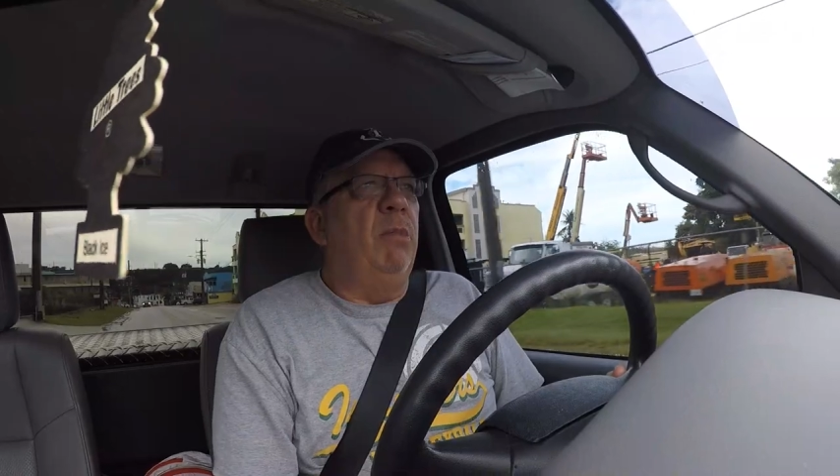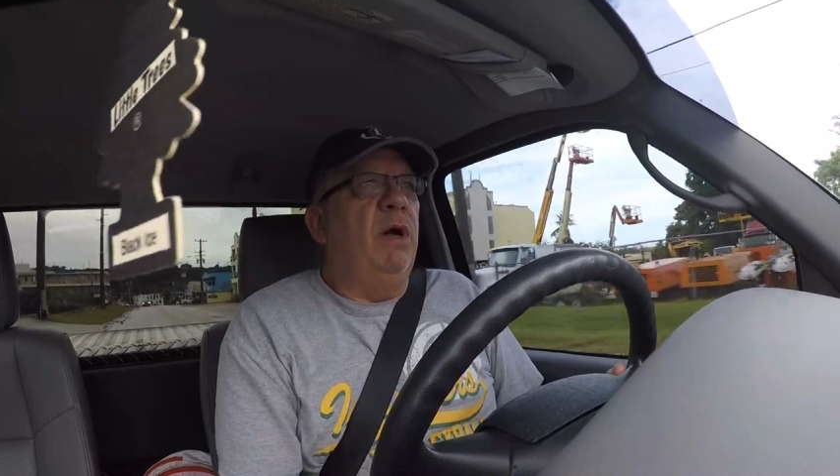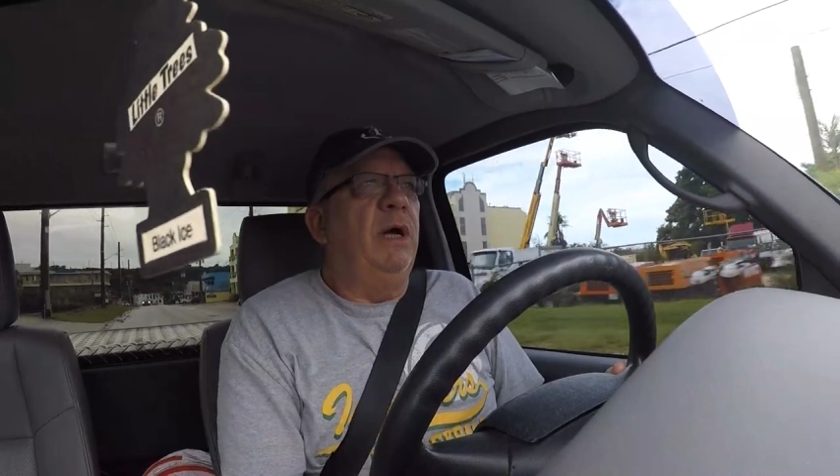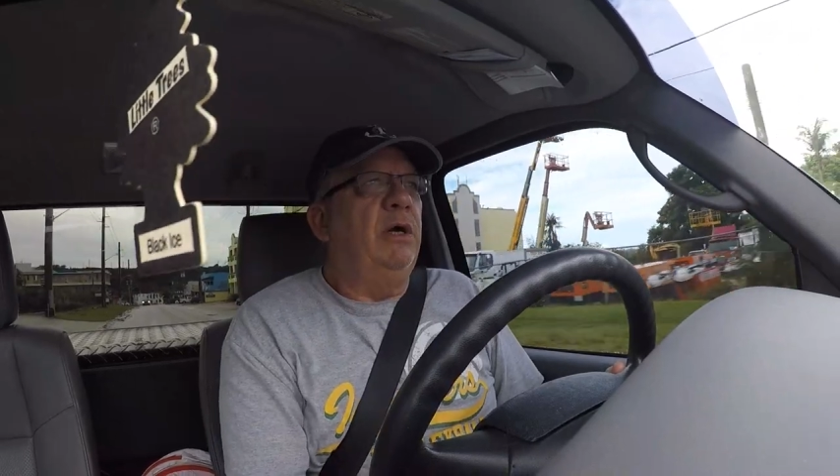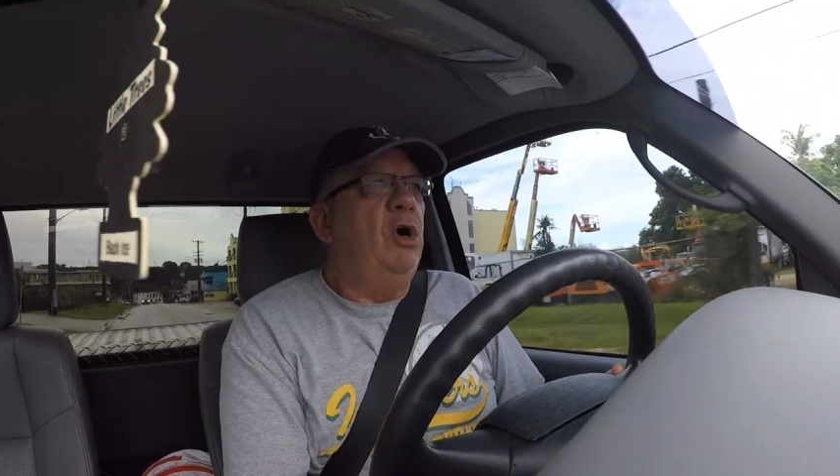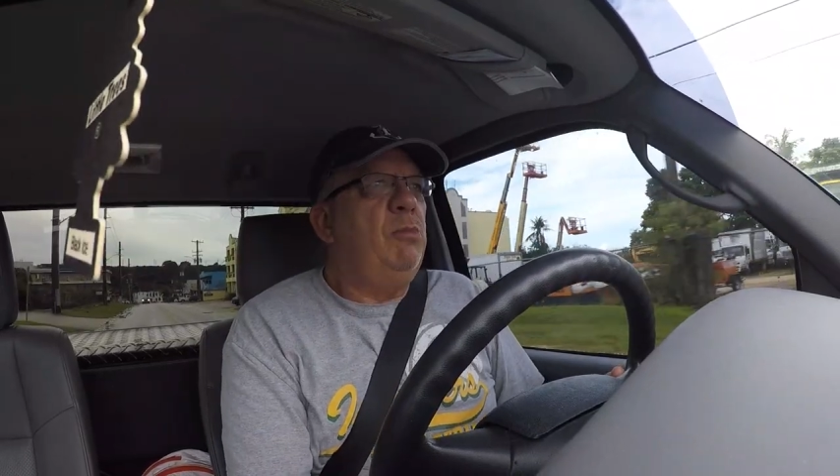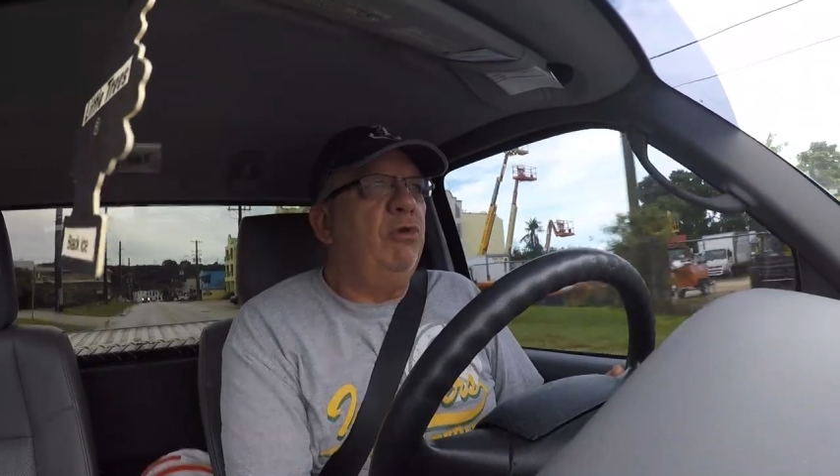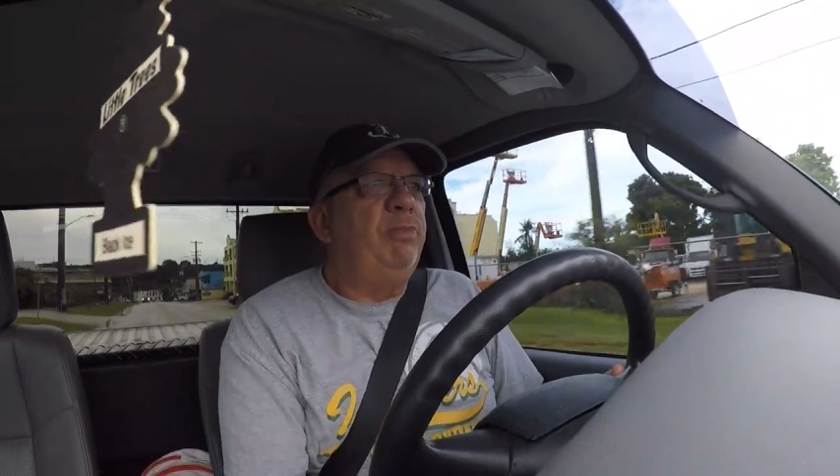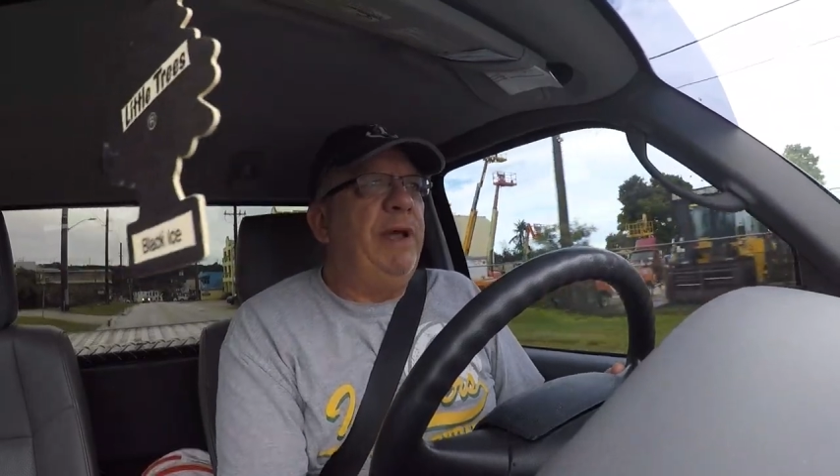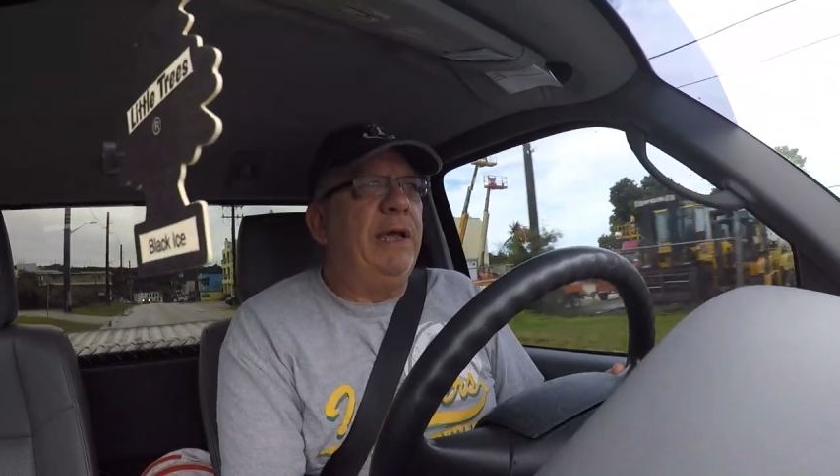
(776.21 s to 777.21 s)
I'm
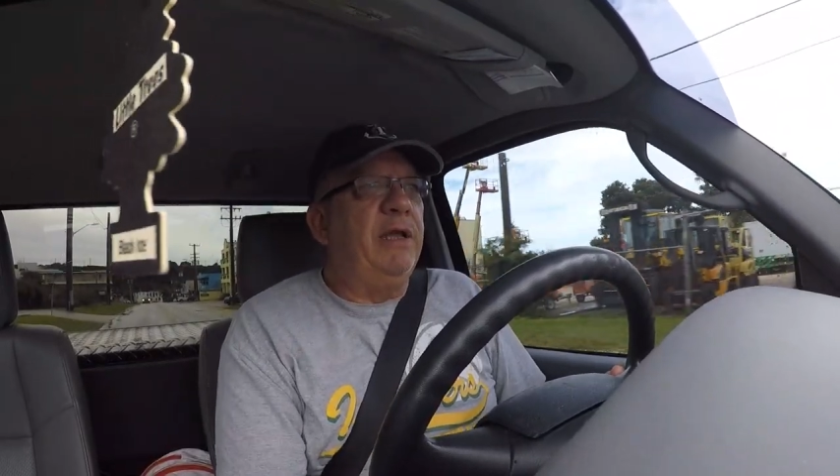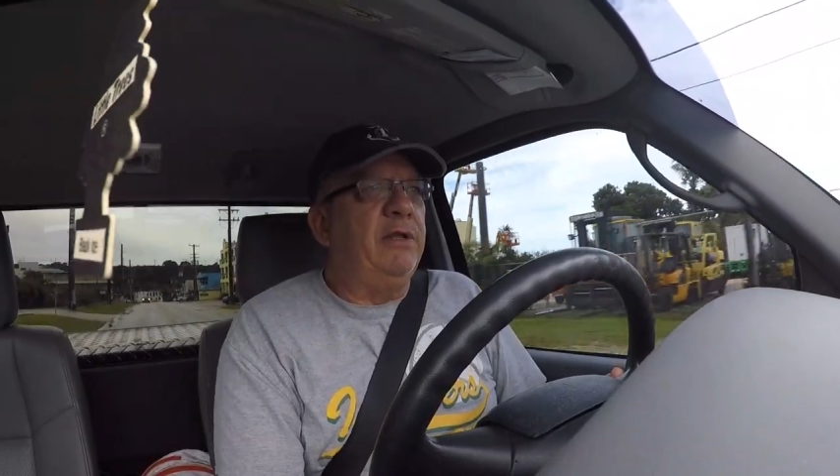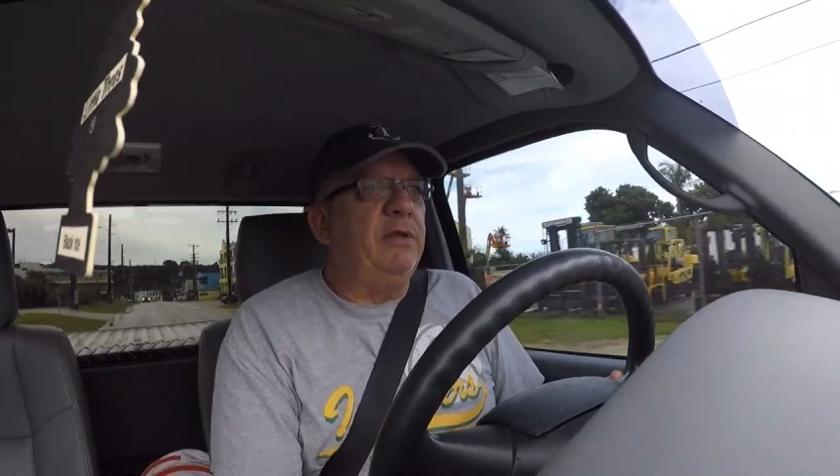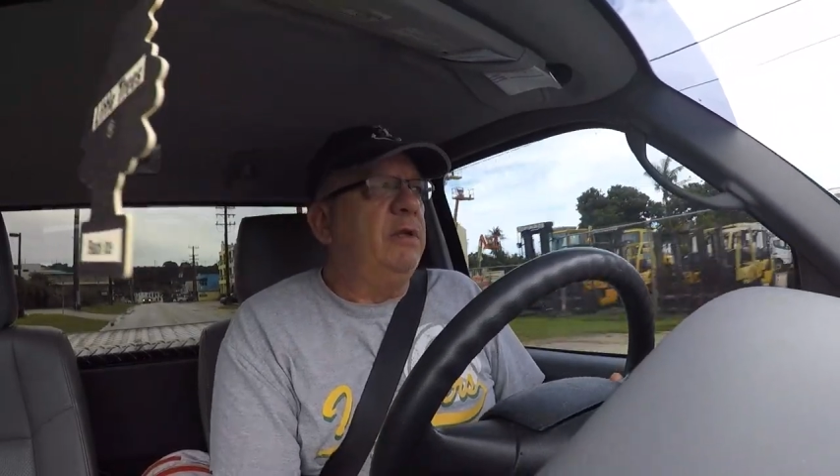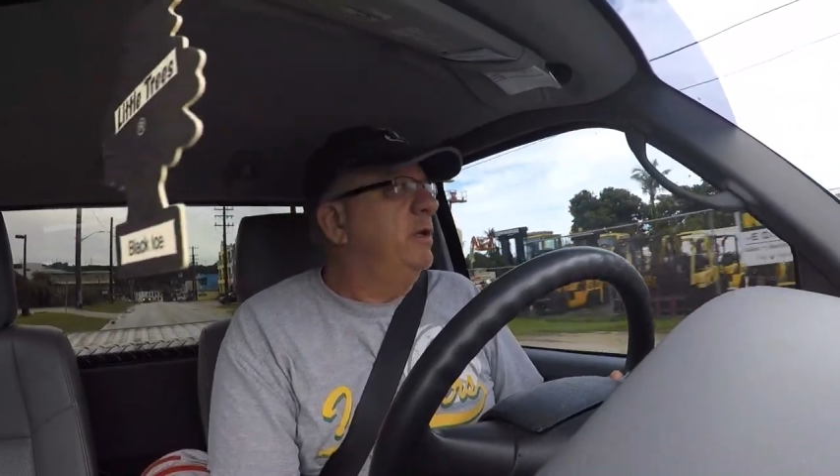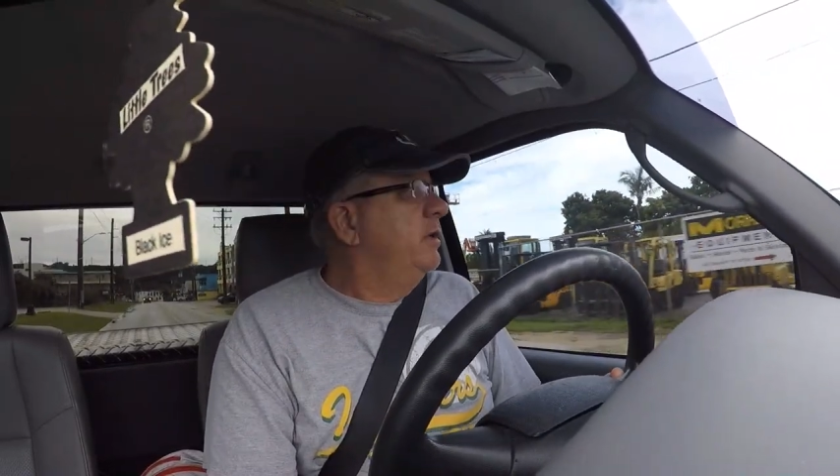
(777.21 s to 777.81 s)
uh, almost back at